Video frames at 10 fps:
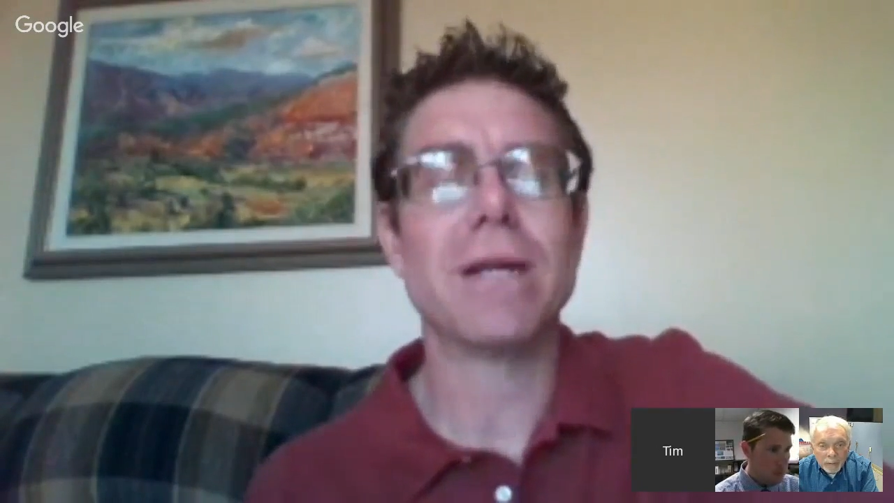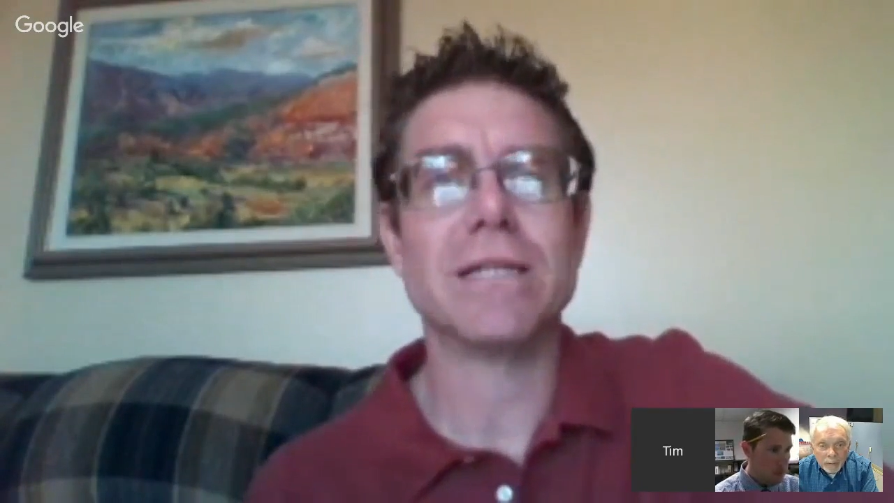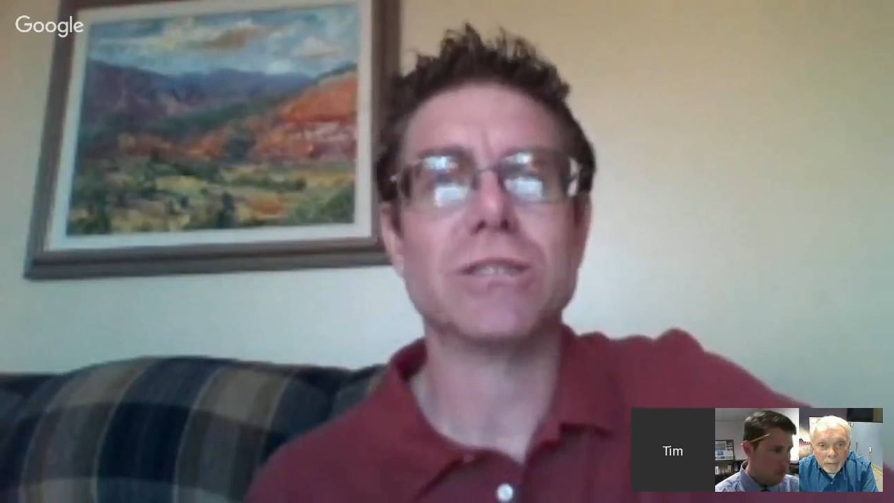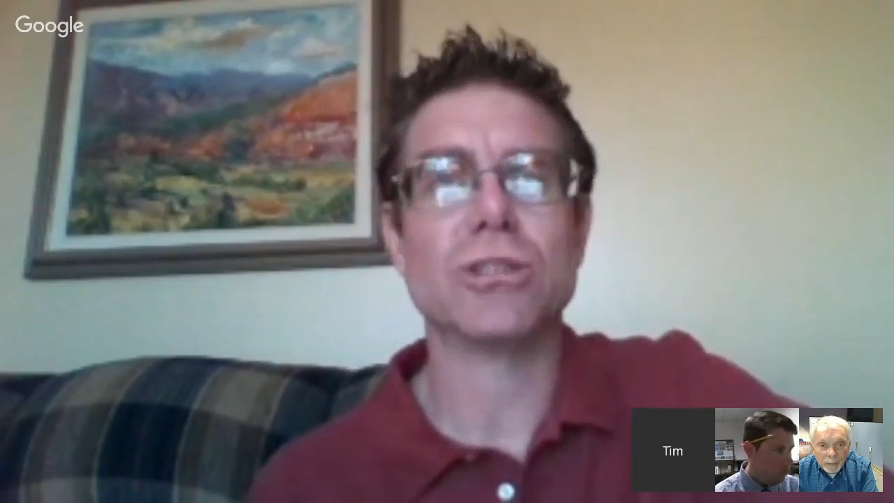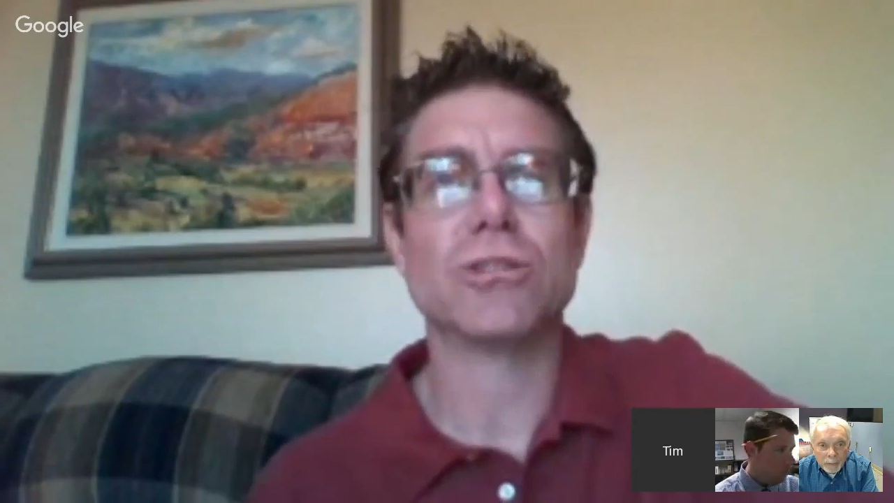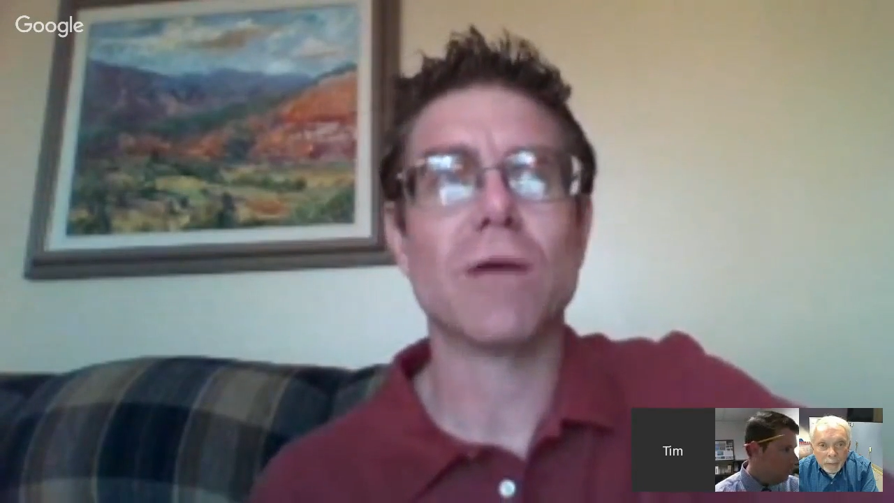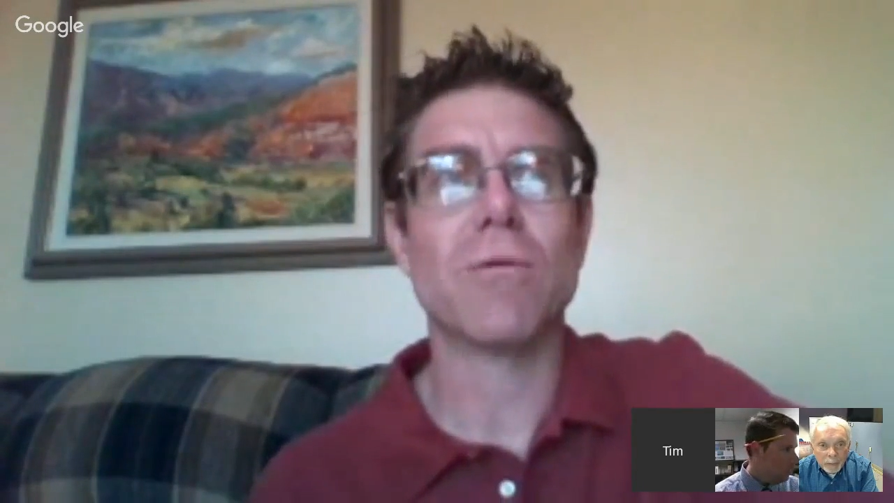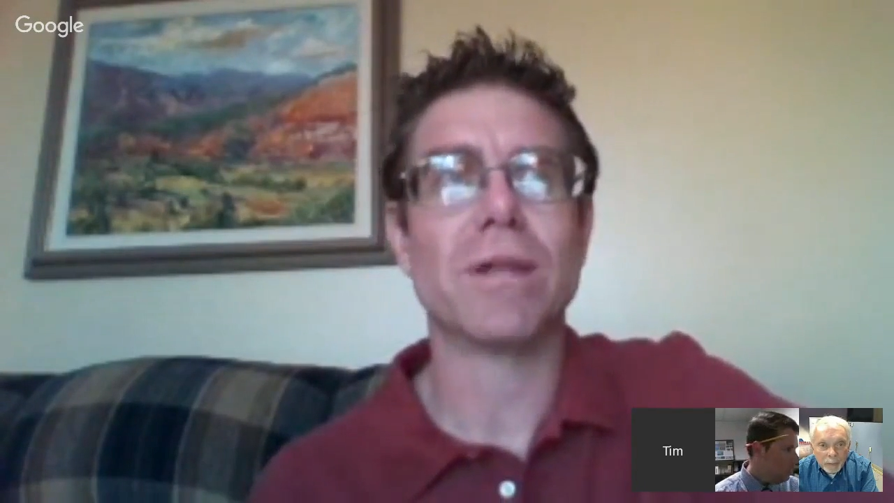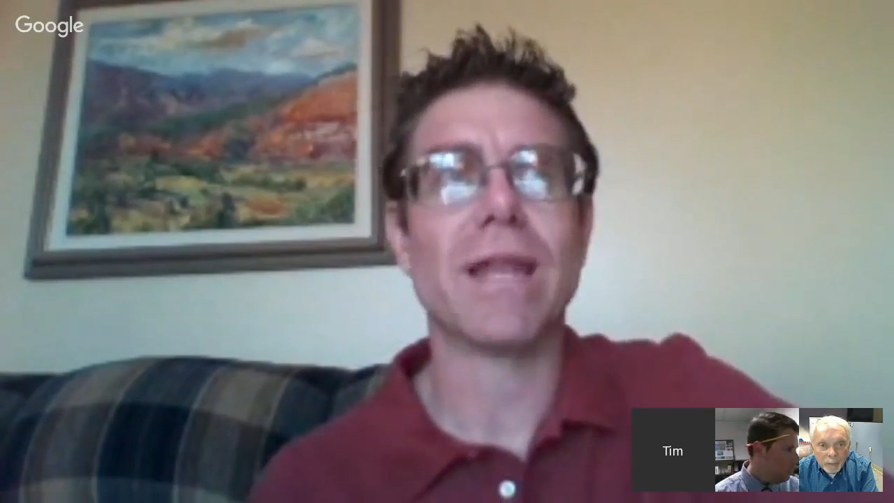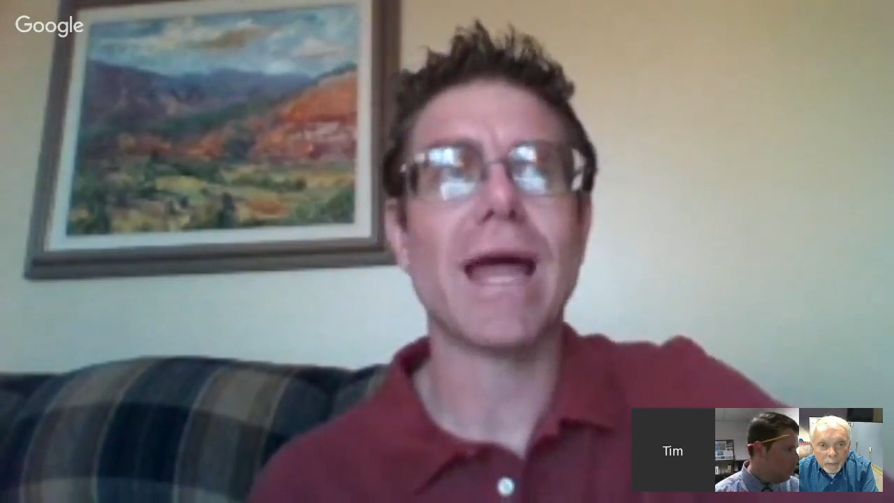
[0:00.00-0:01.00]
is struck with
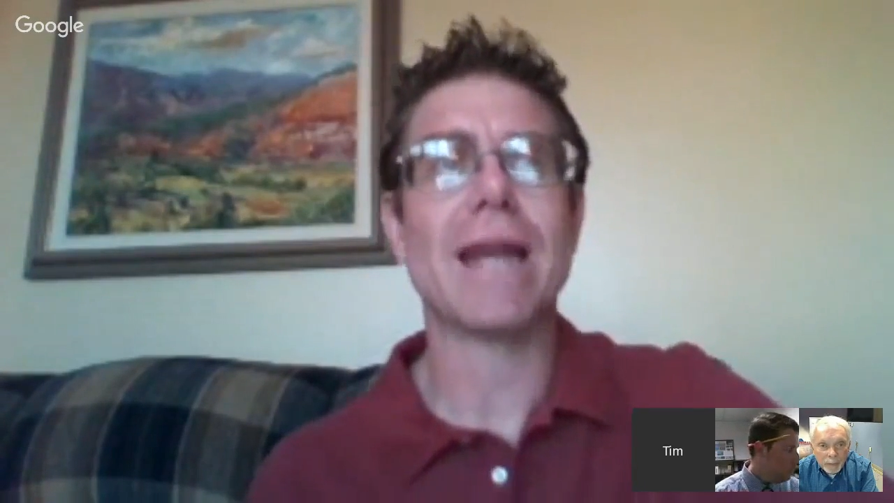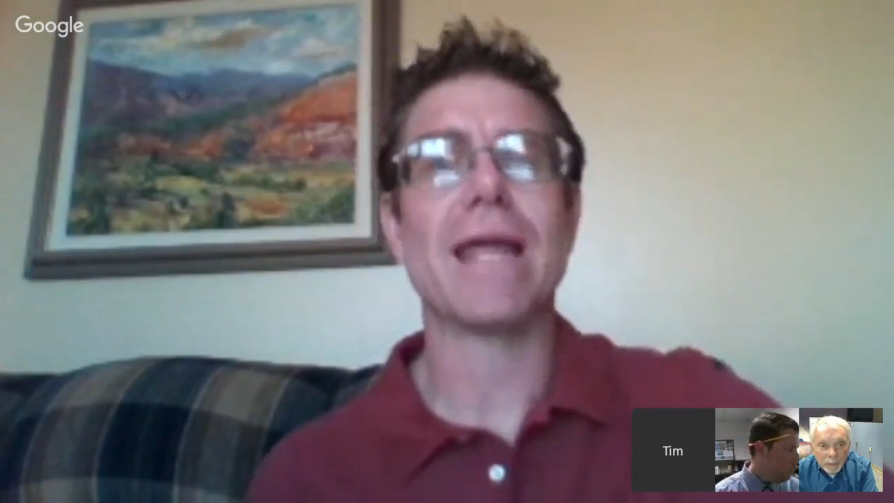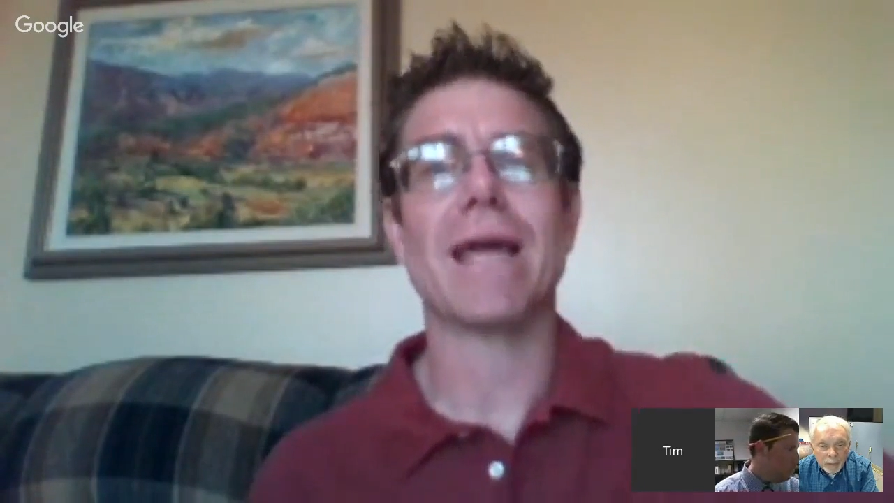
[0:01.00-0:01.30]
lightning,